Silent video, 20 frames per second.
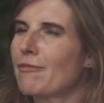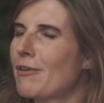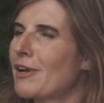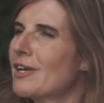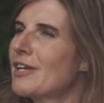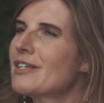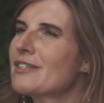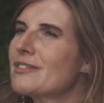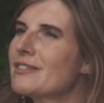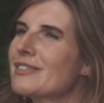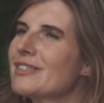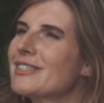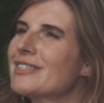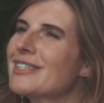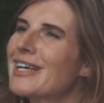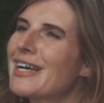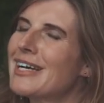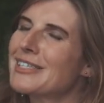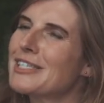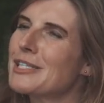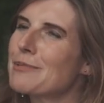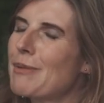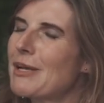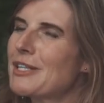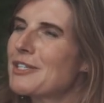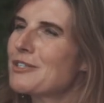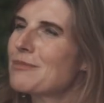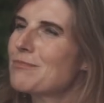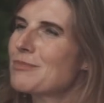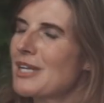race and
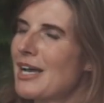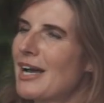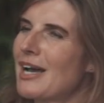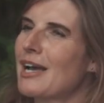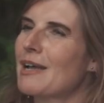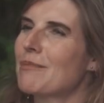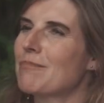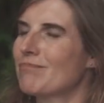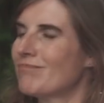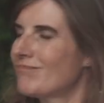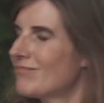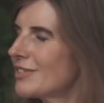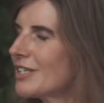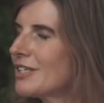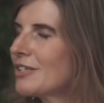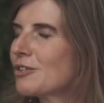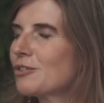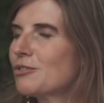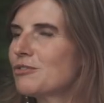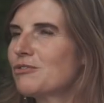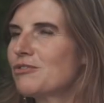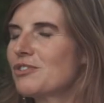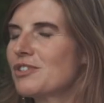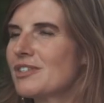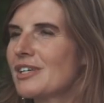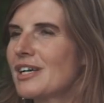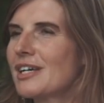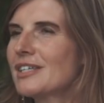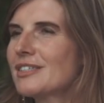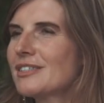spend some time in the
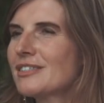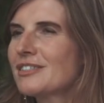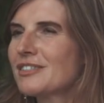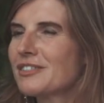countryside.